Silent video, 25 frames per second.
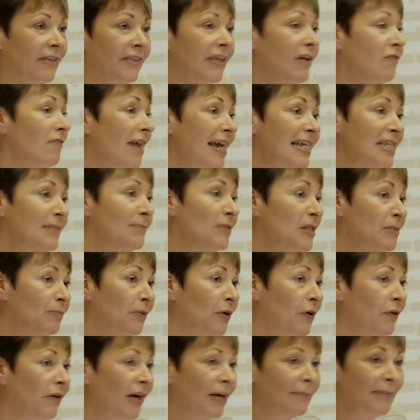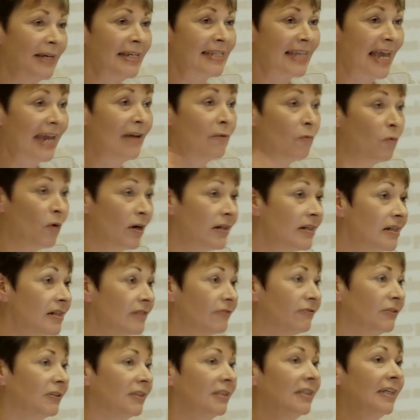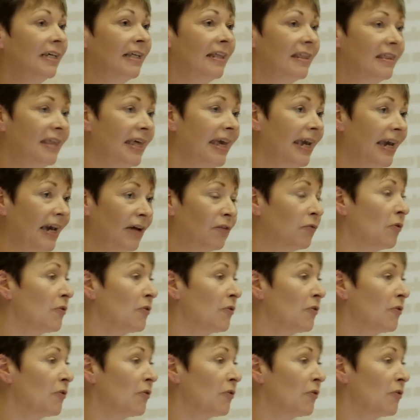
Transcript: The Erasmus programme is a wonderful thing. And